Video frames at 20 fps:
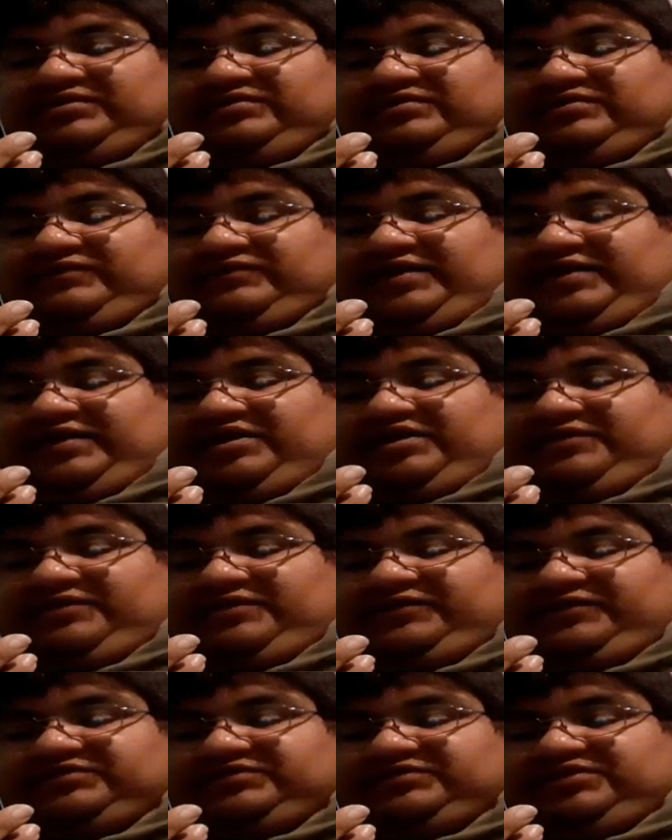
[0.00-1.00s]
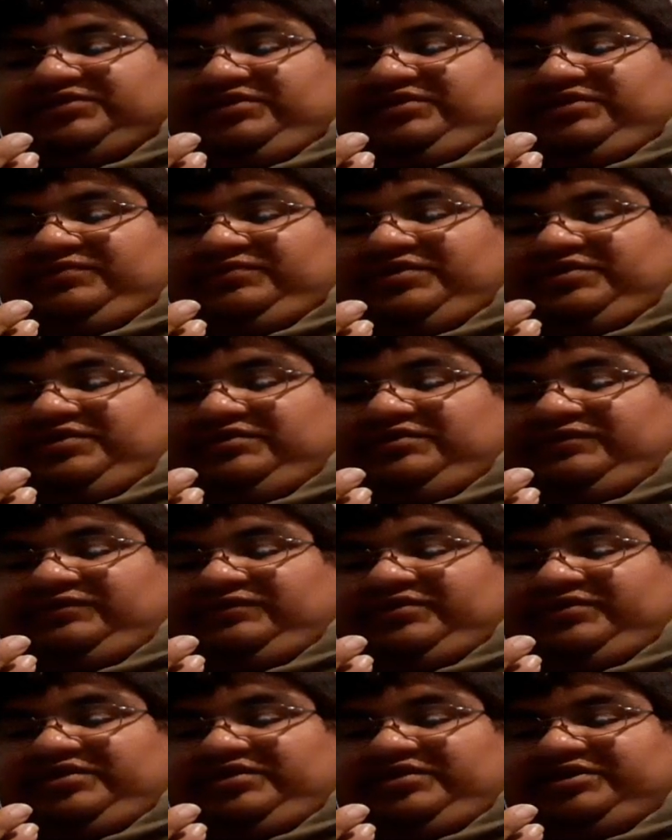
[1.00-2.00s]
Vanguard skill when your rear
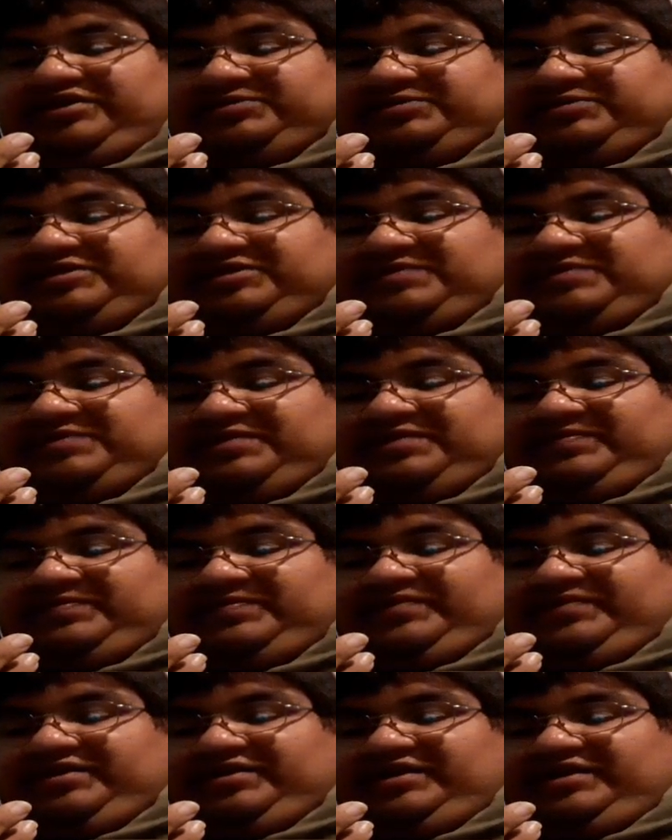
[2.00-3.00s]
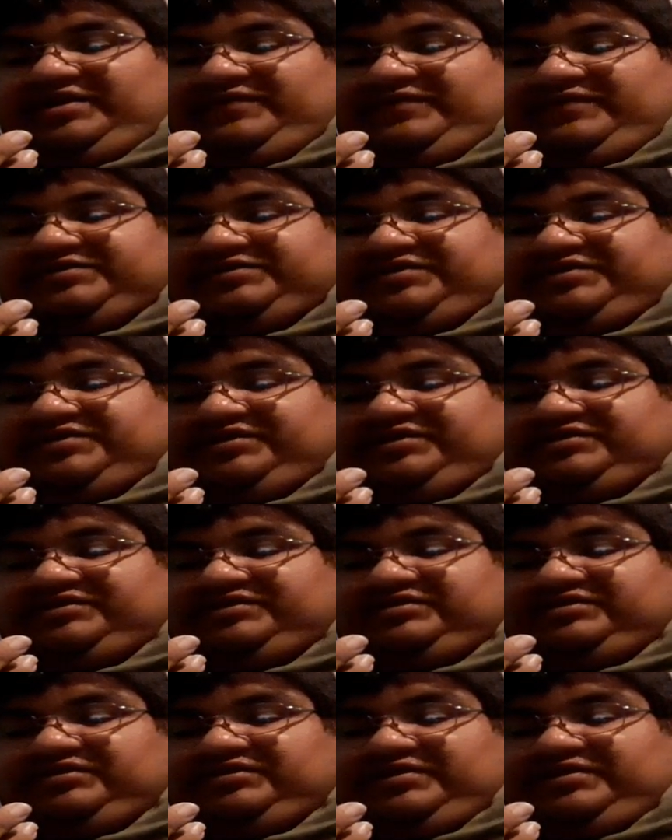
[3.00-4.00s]
guard is placed by the ability of this unit,
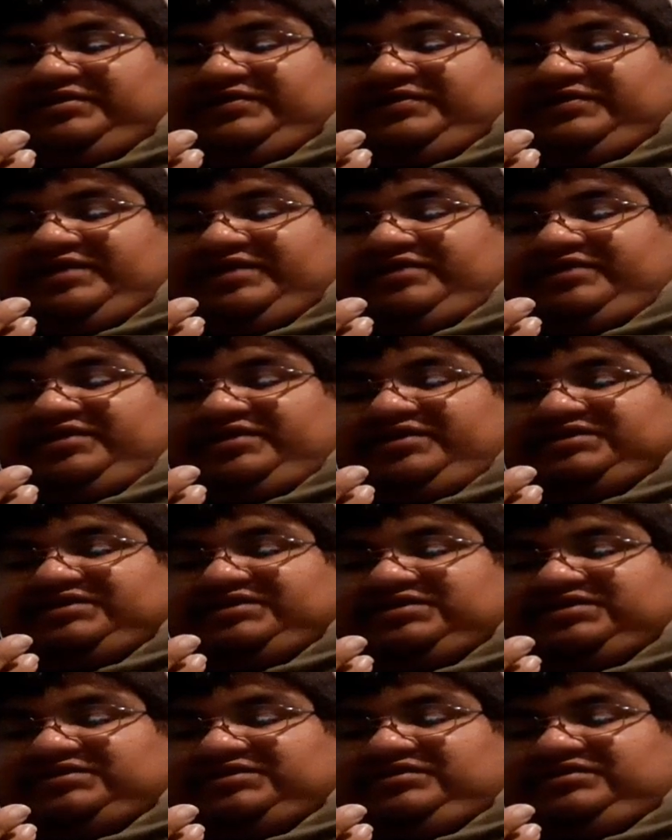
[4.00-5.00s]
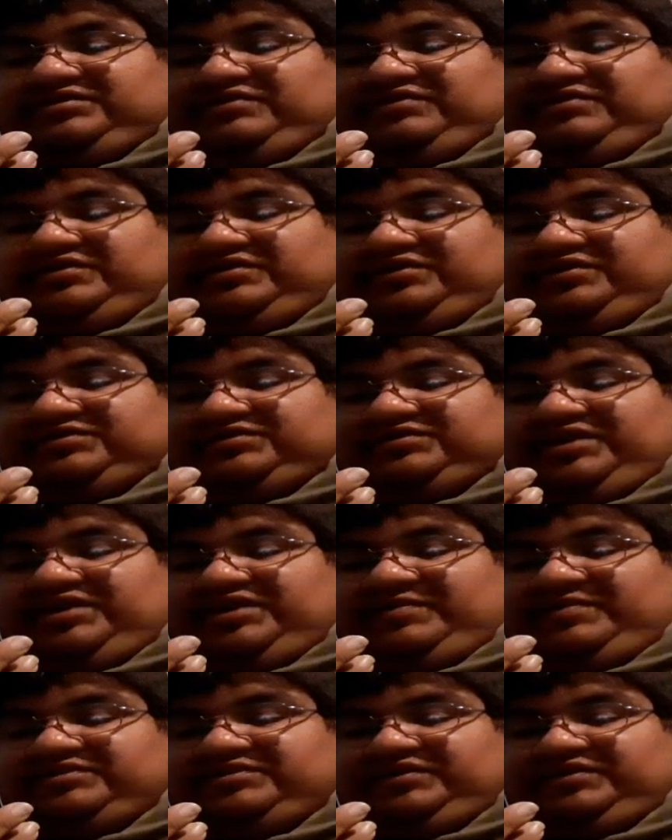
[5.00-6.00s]
That unit gets this unit card's name
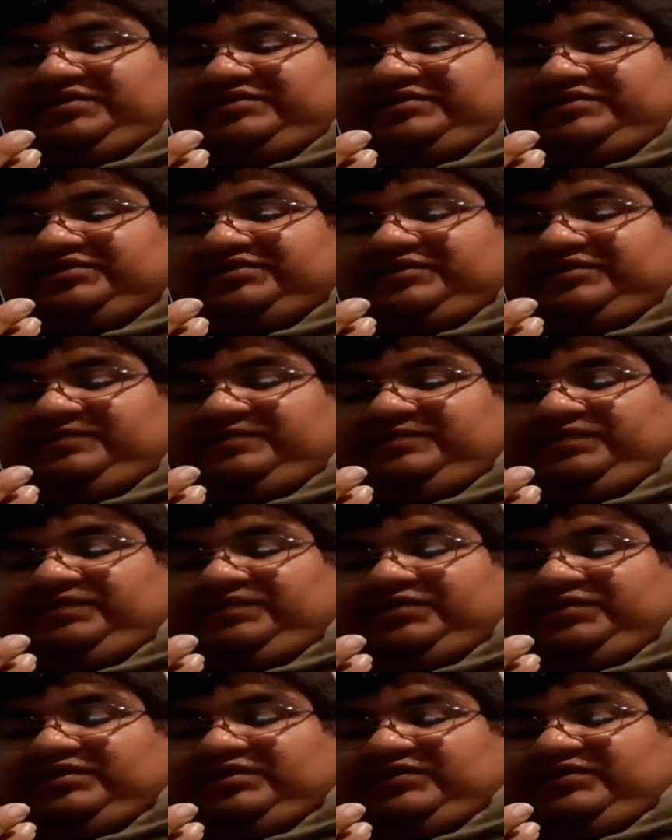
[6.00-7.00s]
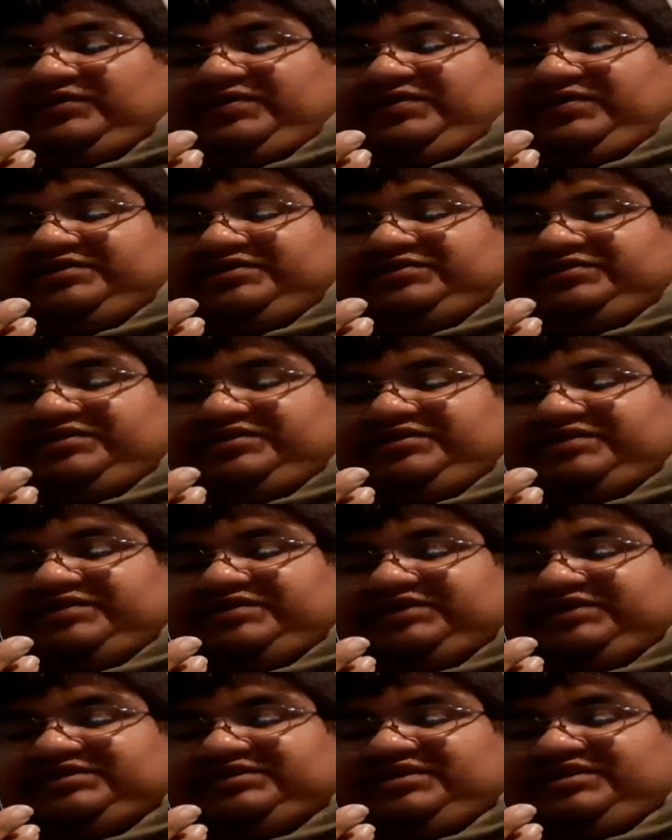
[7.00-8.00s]
until end of turn. When this unit
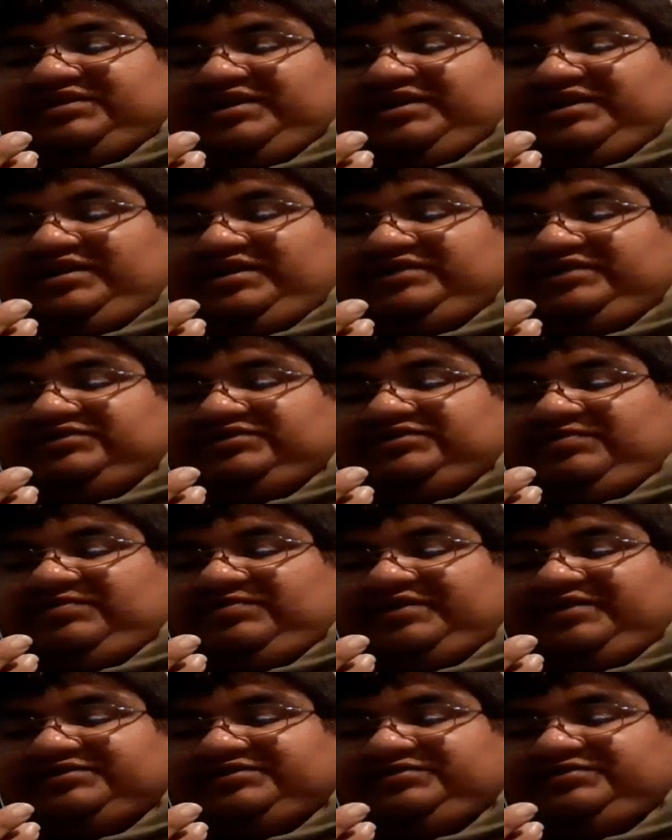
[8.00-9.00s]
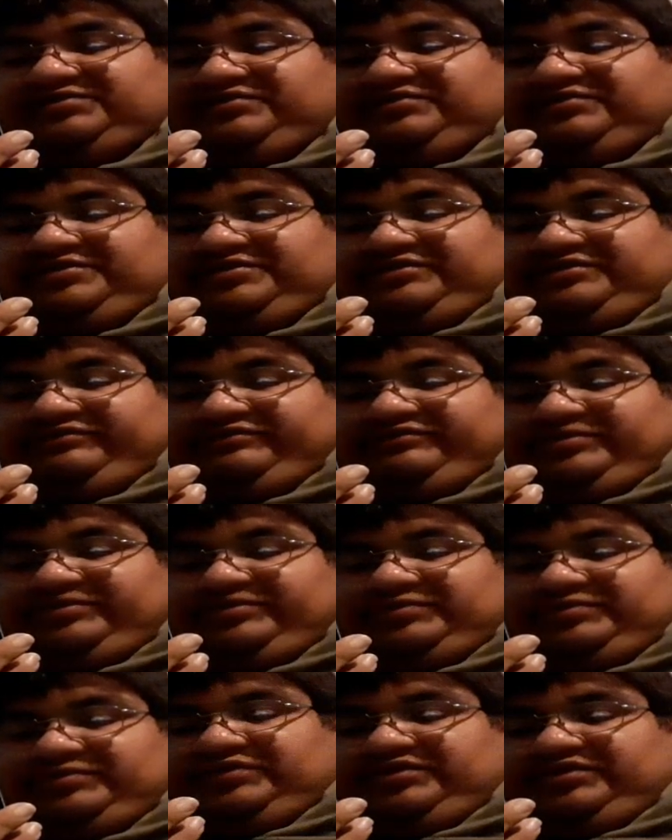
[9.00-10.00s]
attacks did not hit, Soul Blast 2. Jump
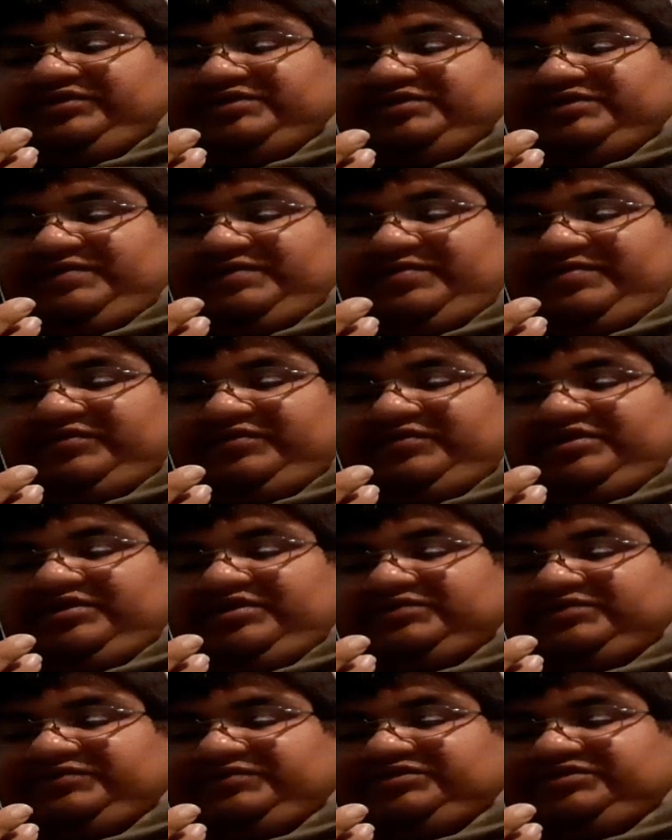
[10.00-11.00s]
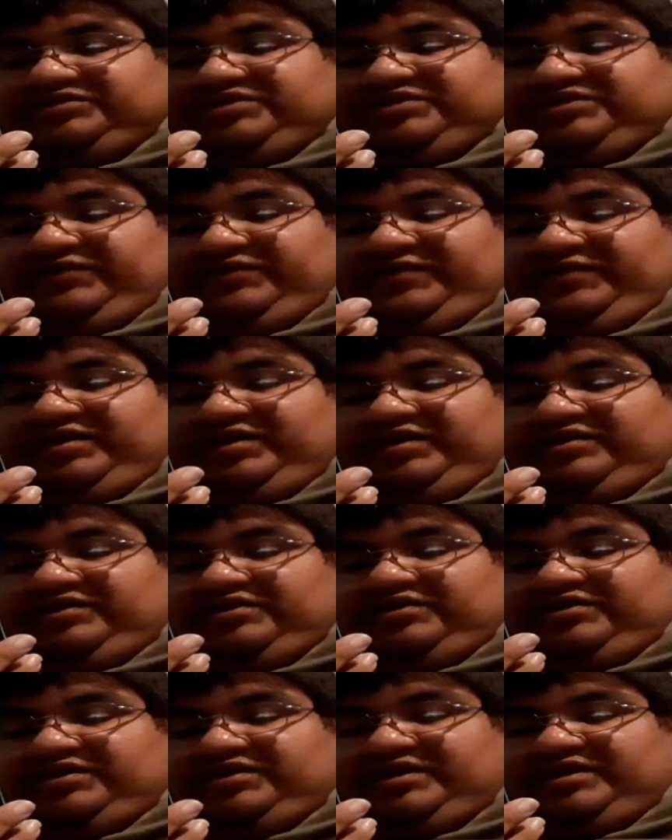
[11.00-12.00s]
to same number of cards which still fiend in the
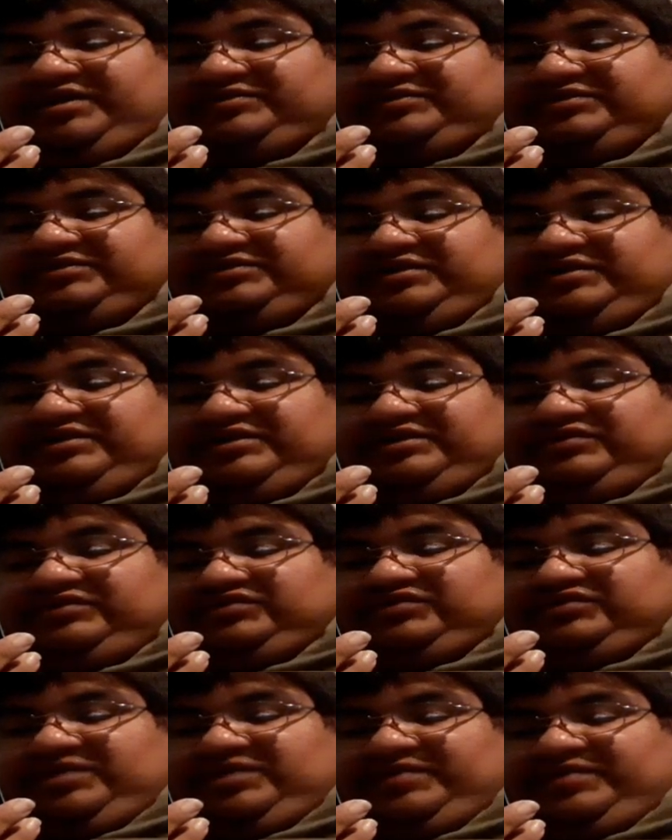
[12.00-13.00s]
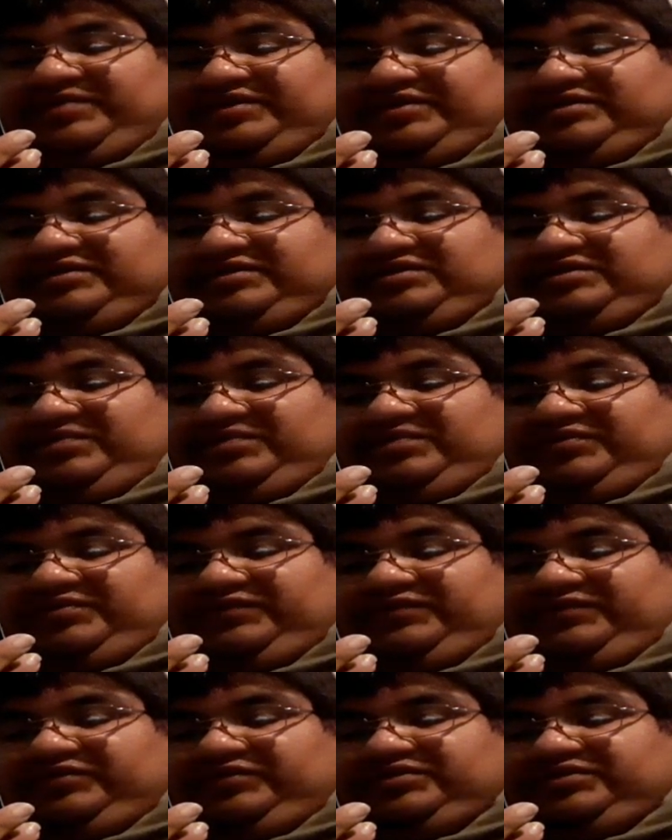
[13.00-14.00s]
card names. Drop and the number of
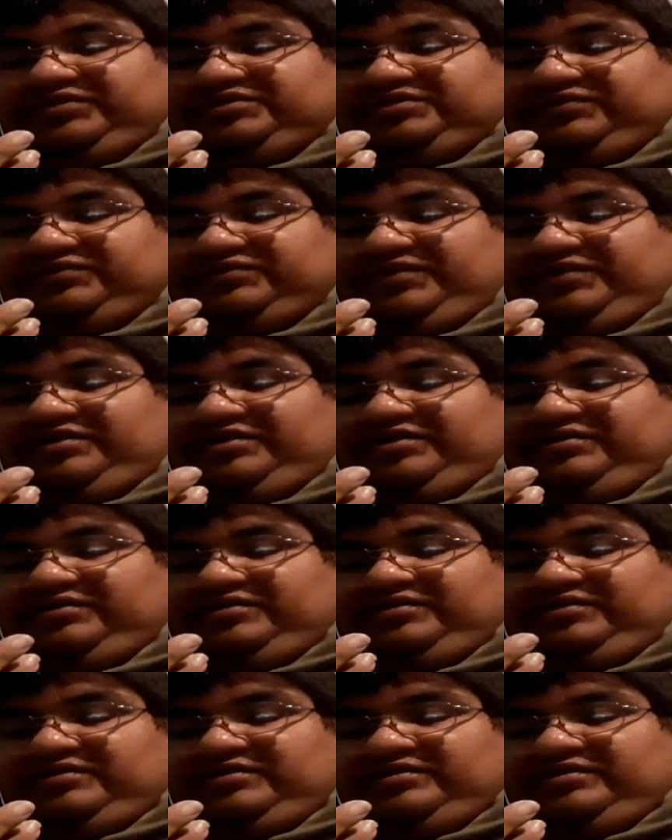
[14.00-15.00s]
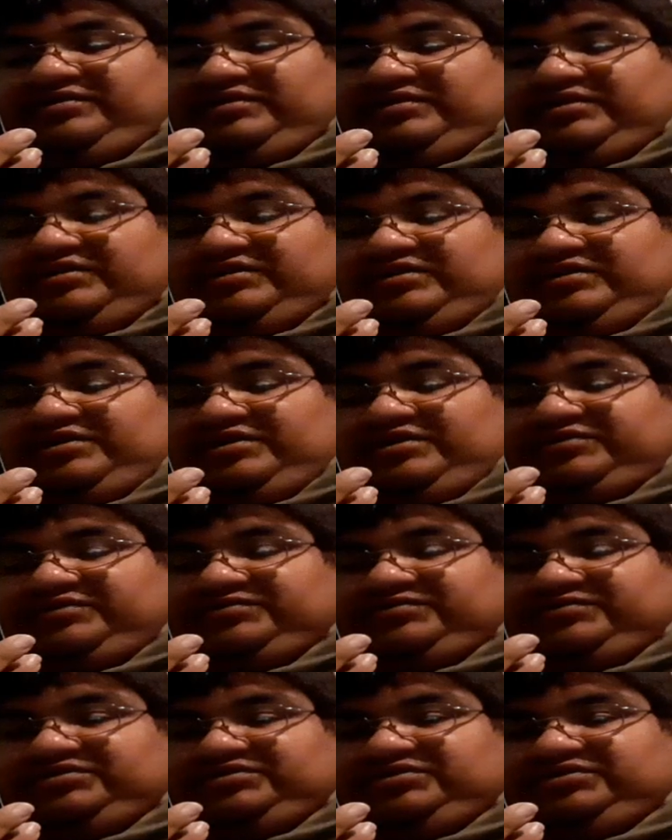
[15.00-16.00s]
your additional rear. Calling
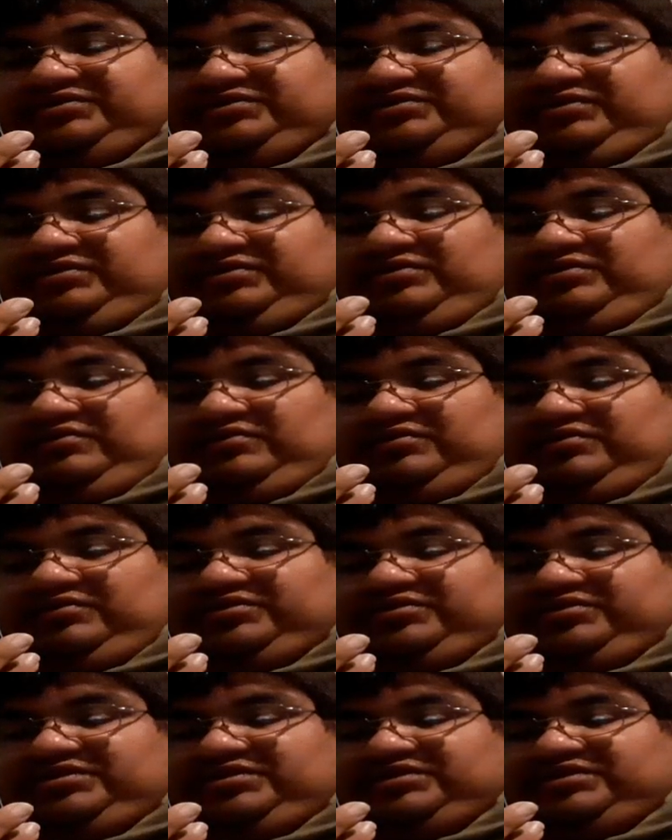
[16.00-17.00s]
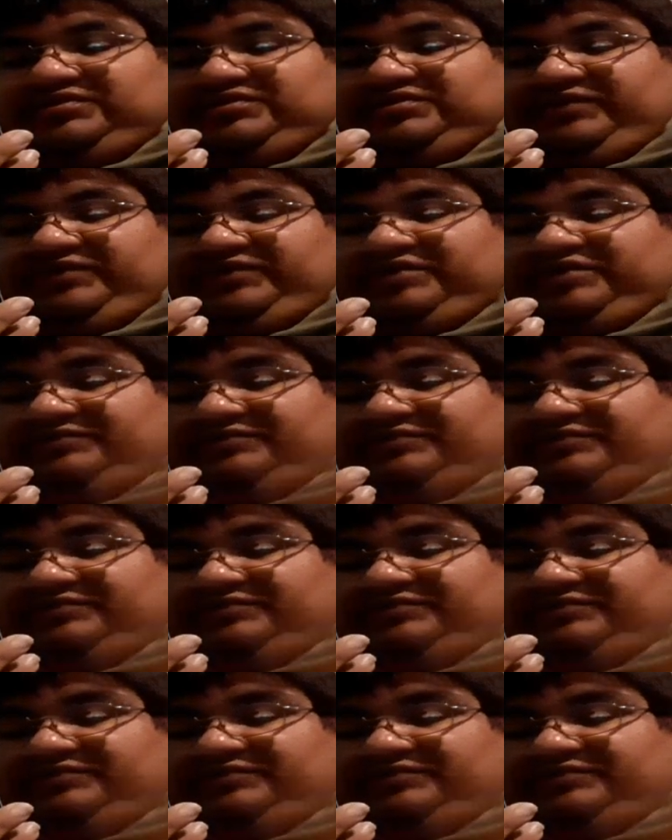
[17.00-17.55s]
to your additional rear.